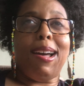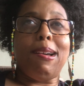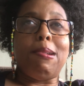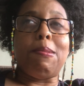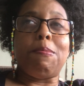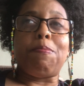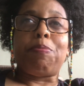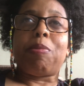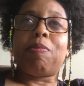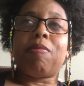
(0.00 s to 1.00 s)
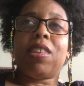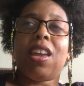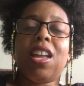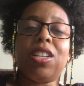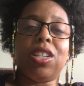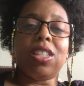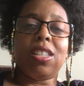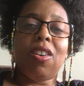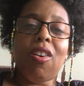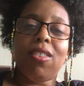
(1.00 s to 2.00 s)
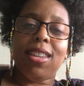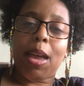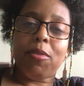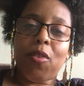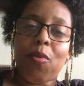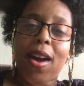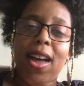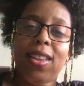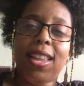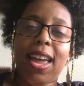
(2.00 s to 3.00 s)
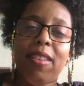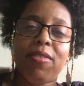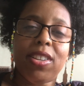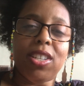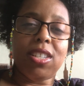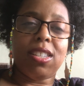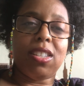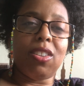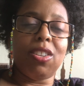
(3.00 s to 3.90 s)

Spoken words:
and just all types of wildlife, and just